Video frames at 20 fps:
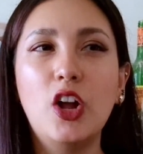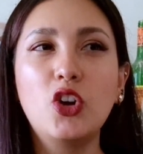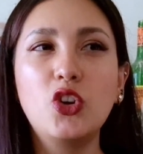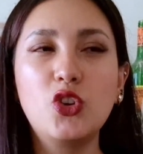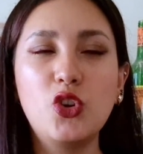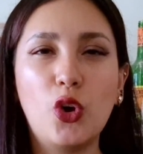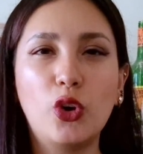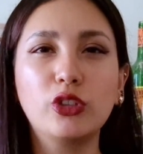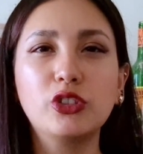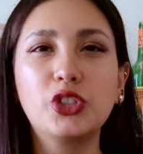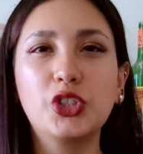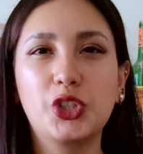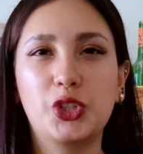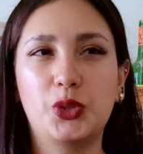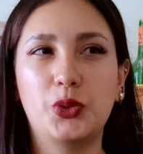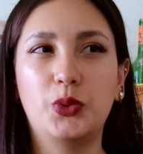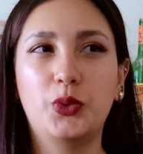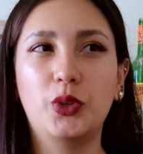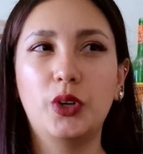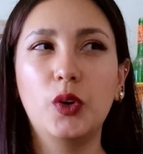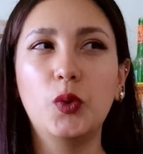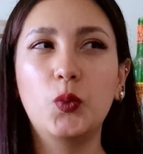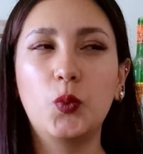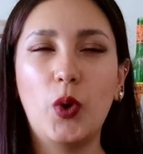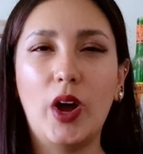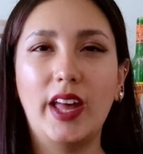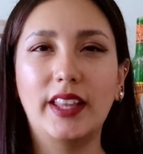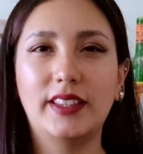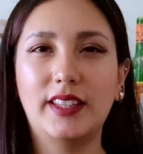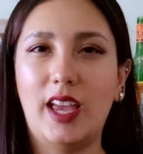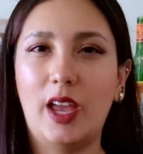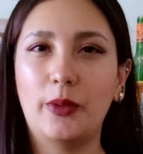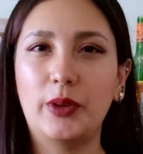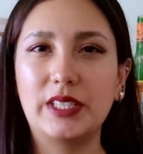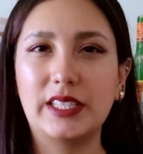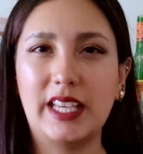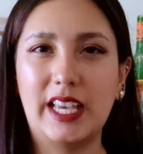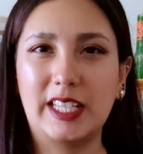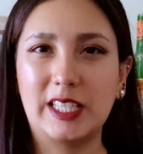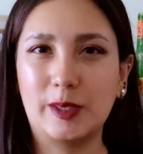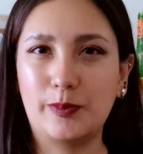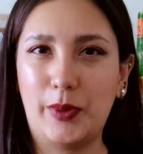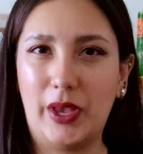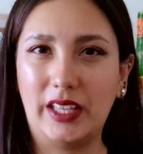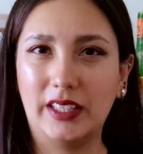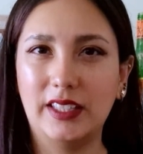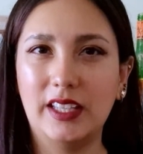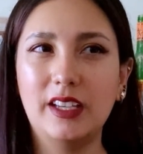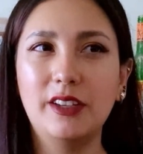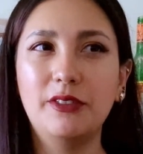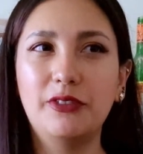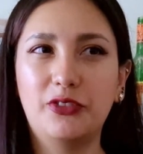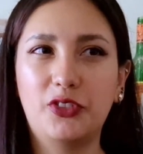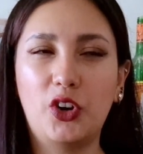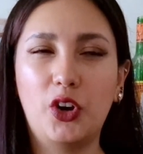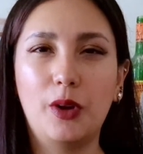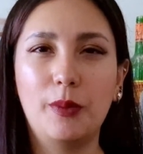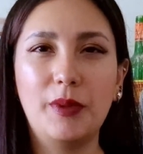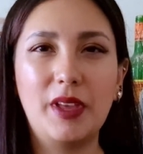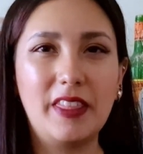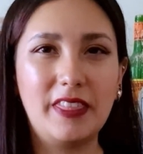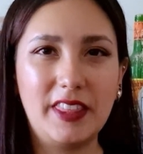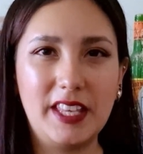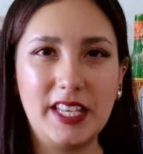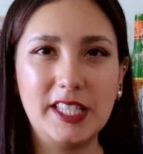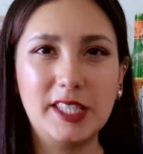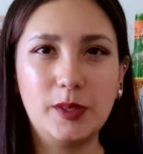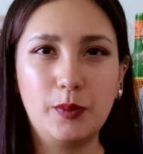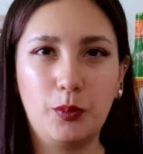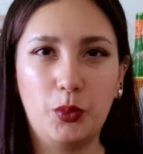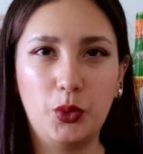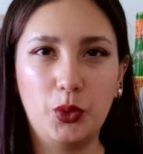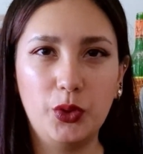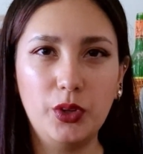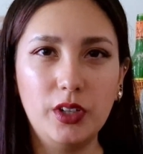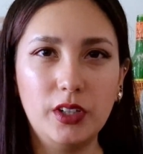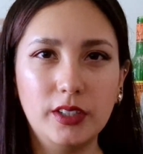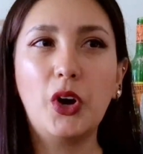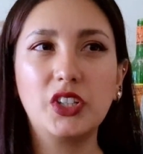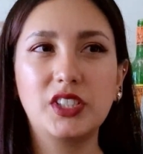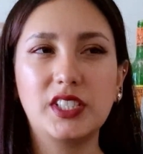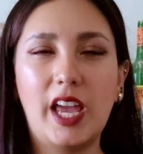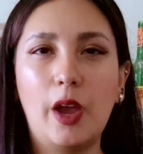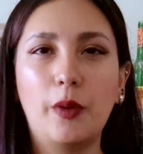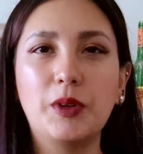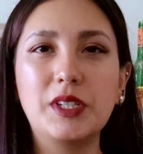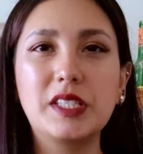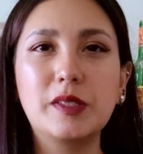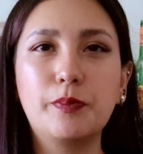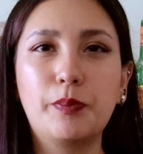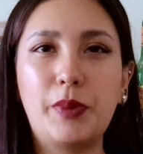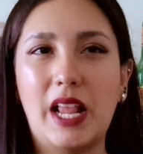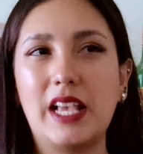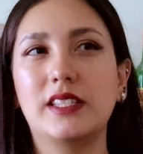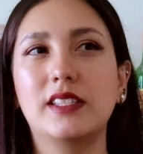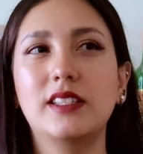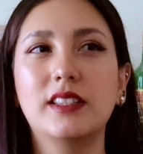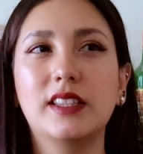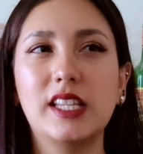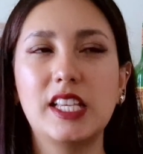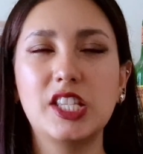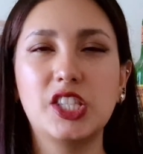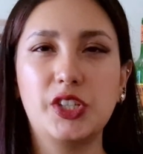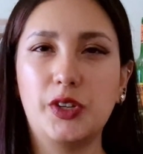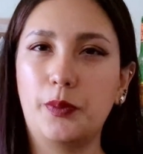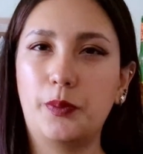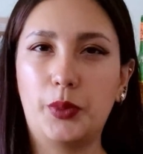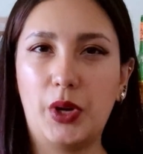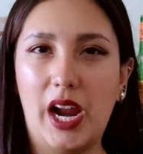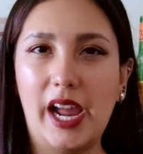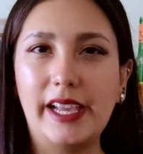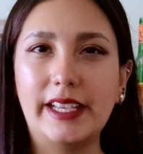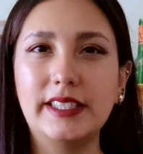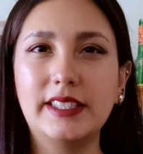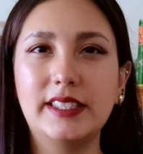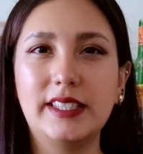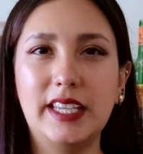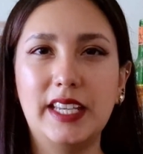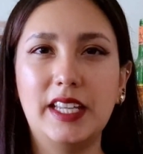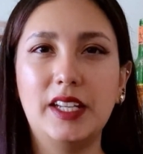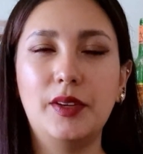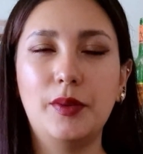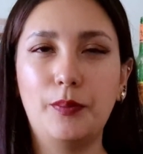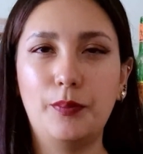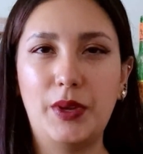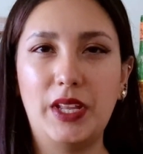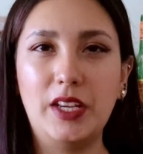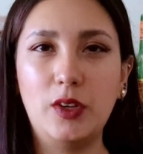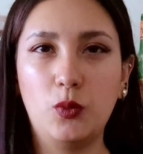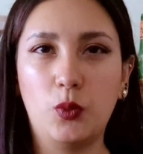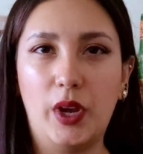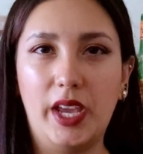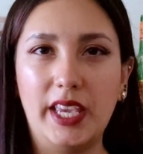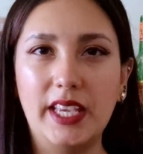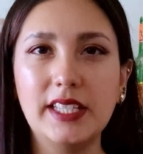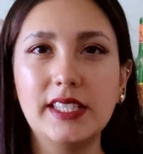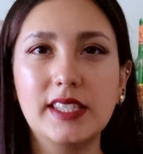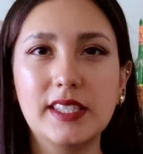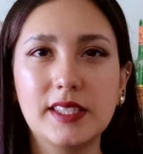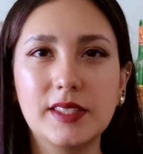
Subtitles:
not sure what I was expecting from this book, but I was pleasantly surprised in many ways.